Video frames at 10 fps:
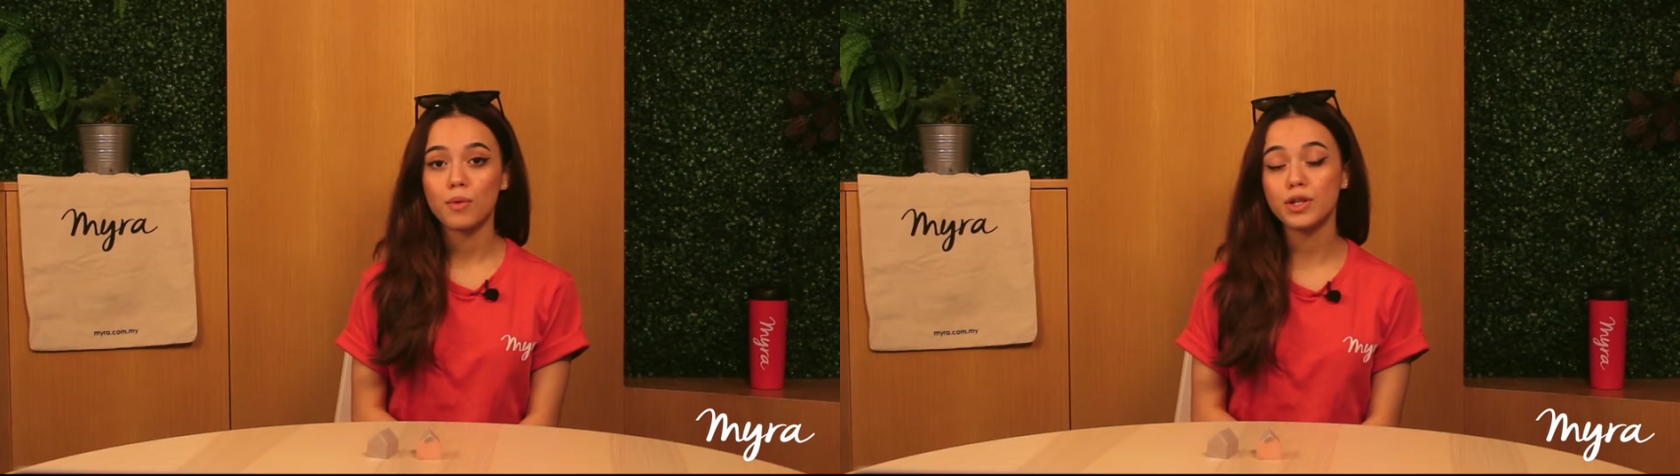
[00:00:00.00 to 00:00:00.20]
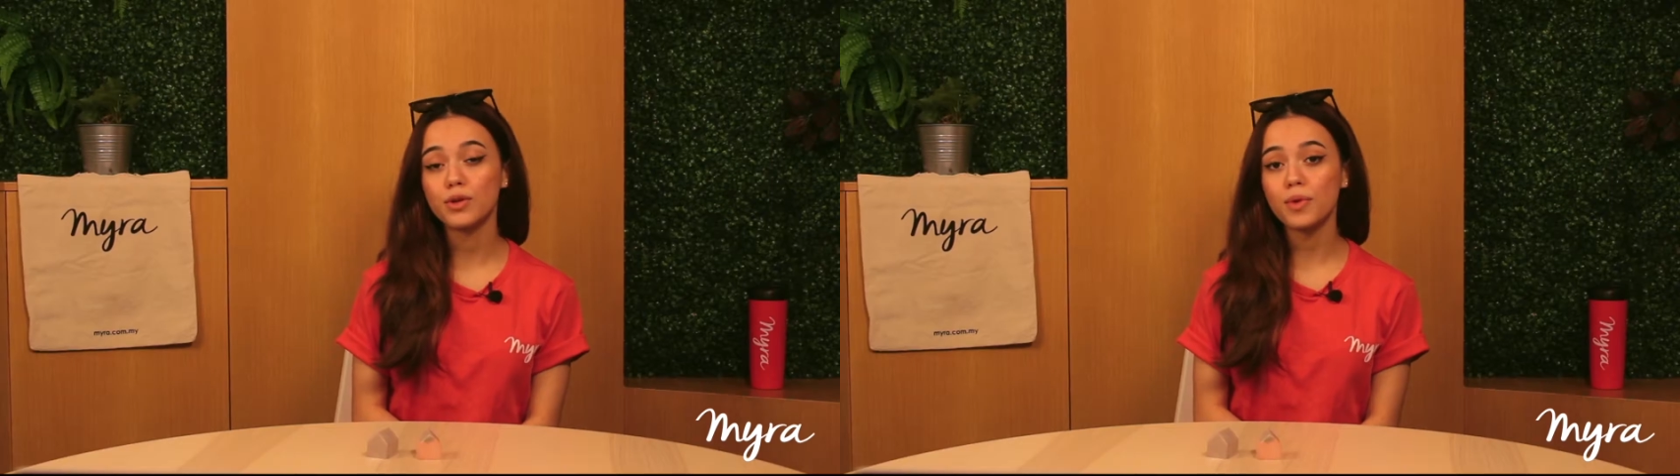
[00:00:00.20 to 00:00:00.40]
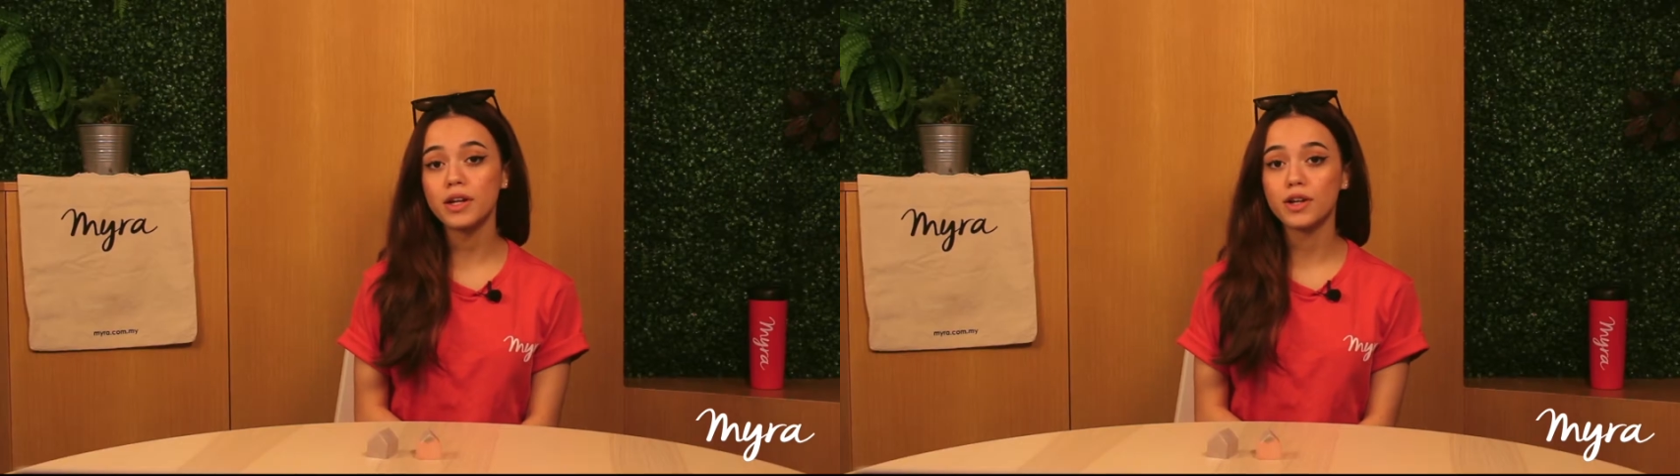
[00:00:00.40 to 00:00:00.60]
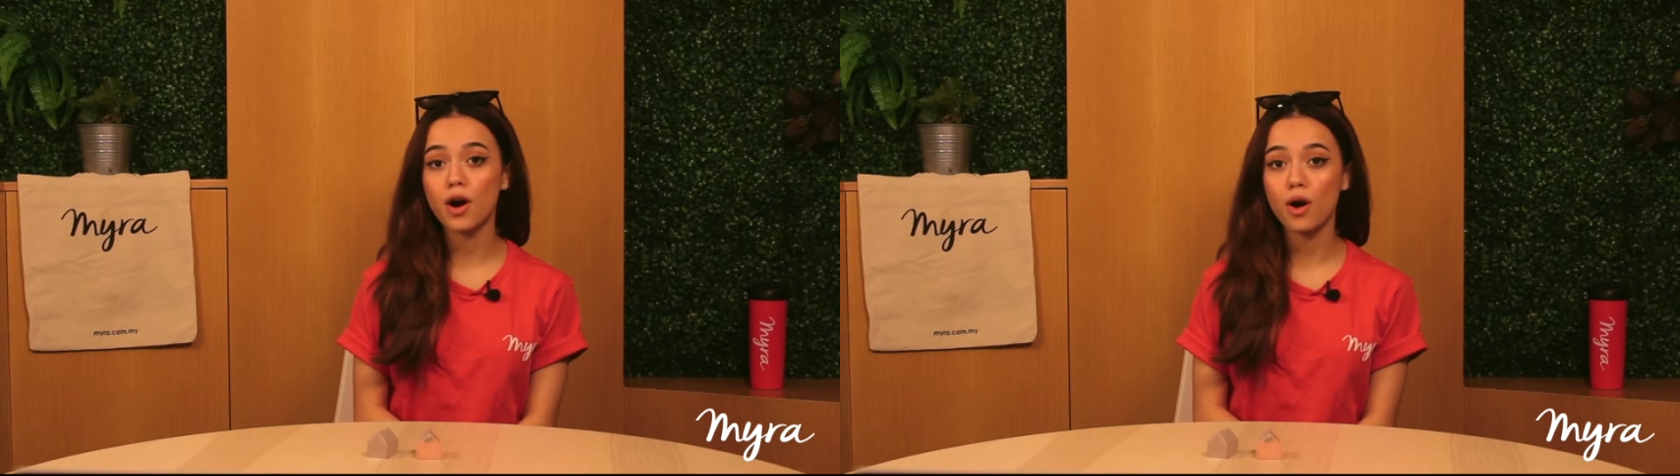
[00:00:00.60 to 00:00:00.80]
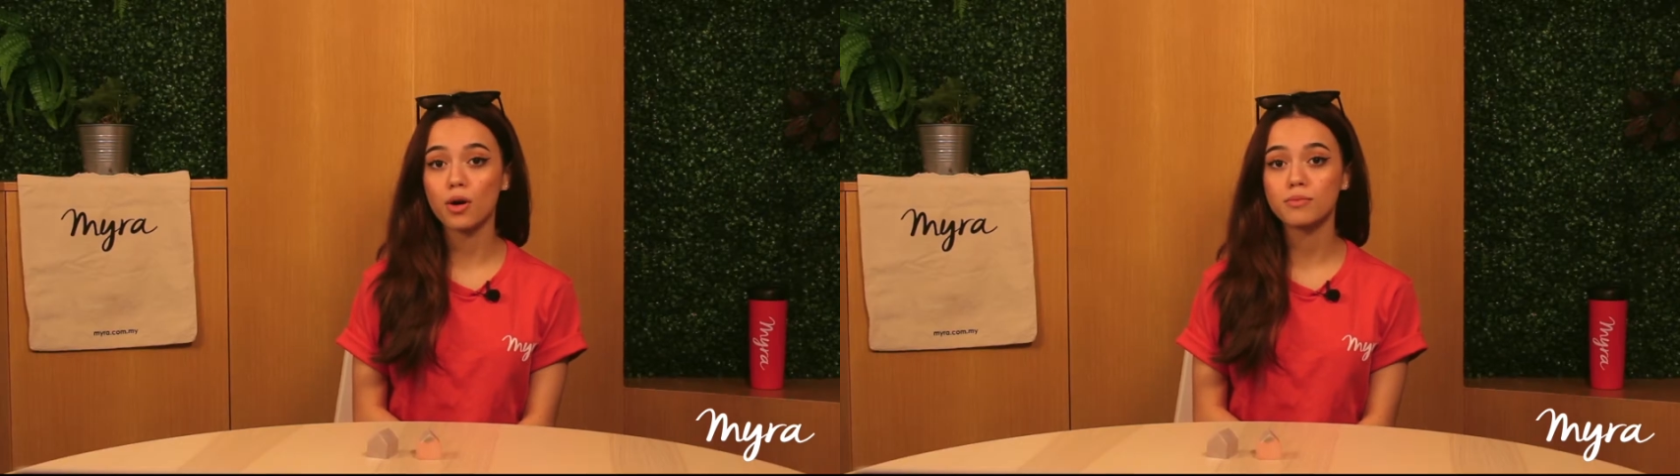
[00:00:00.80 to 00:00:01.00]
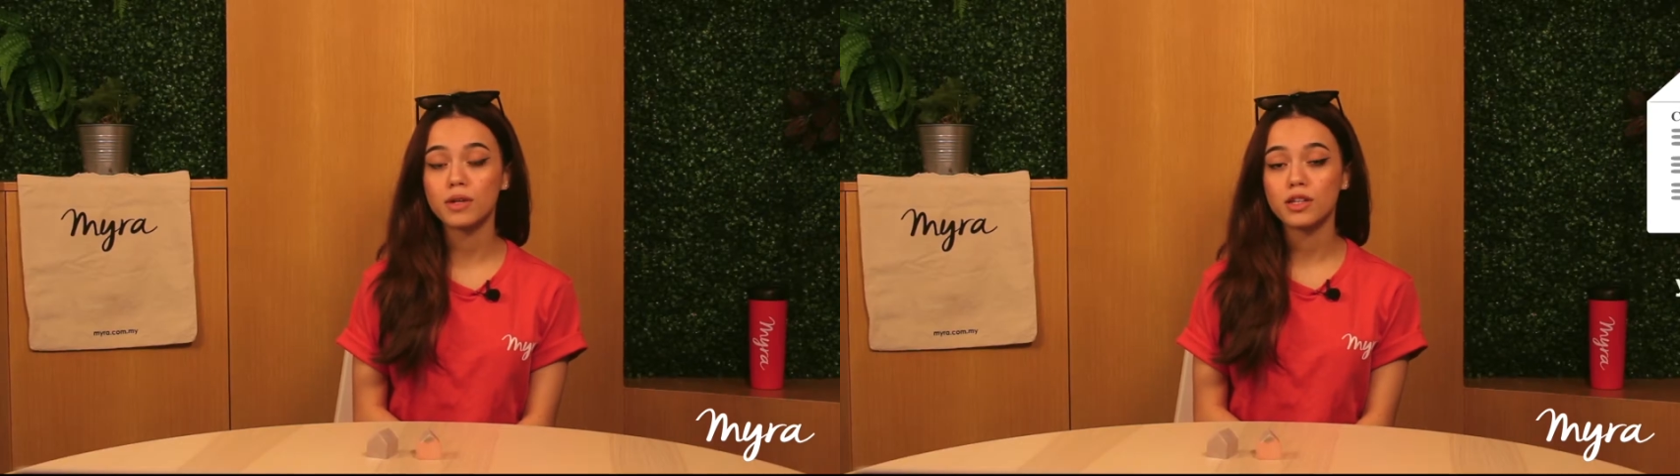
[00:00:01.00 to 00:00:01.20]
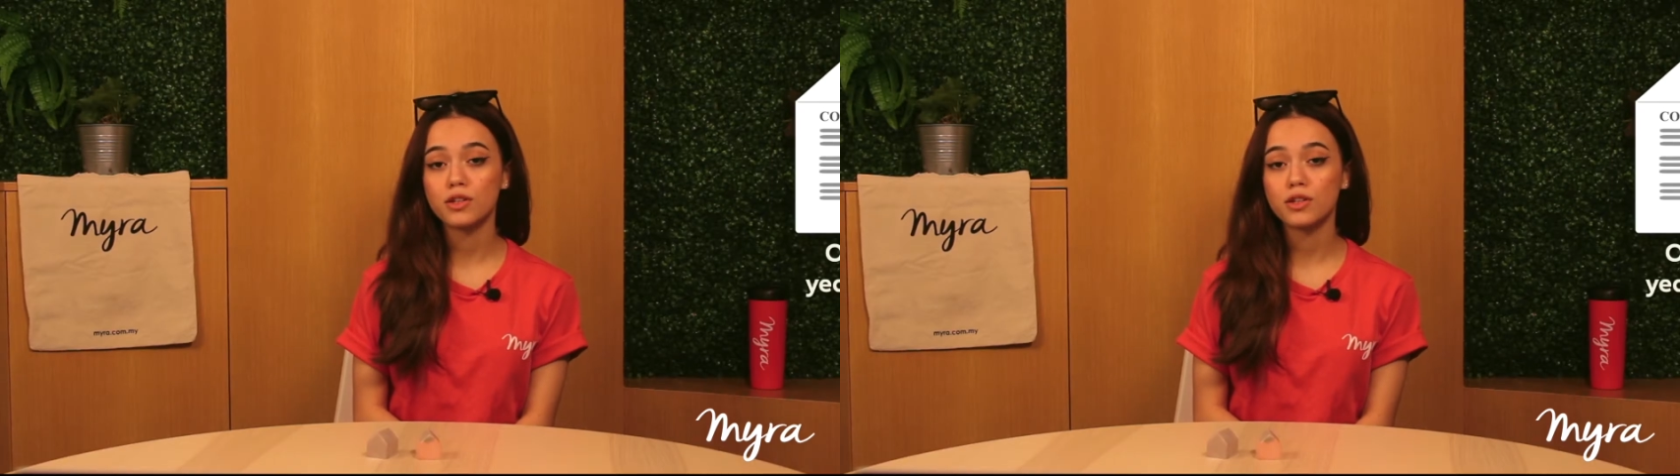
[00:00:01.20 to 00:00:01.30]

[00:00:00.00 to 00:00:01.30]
When you rent a home,